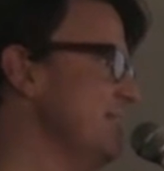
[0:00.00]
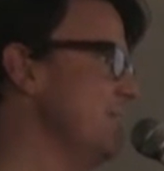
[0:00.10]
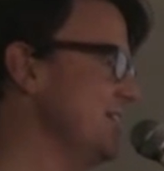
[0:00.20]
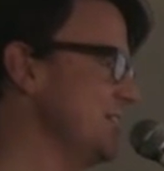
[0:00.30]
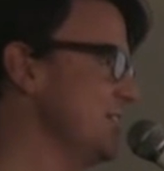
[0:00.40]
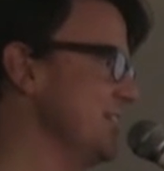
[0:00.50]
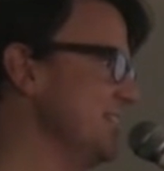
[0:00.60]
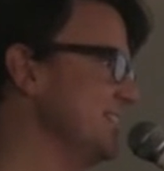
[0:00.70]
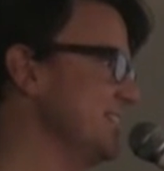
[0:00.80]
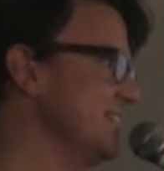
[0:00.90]

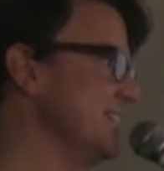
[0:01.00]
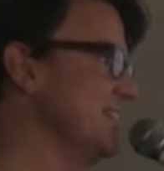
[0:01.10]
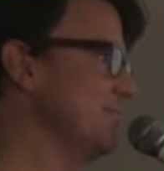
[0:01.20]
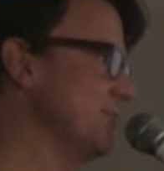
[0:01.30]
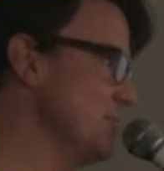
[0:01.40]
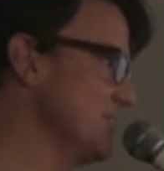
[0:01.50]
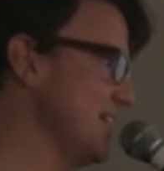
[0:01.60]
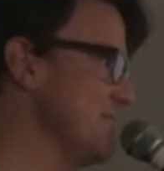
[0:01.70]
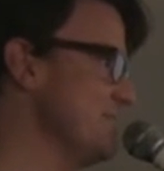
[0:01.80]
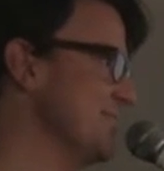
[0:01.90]
messages from
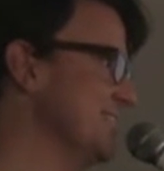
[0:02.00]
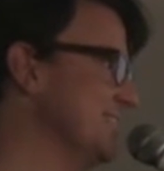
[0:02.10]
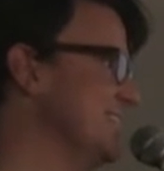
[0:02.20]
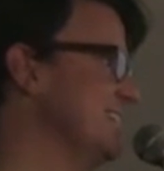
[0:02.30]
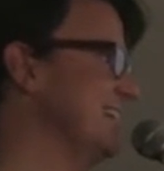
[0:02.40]
scammers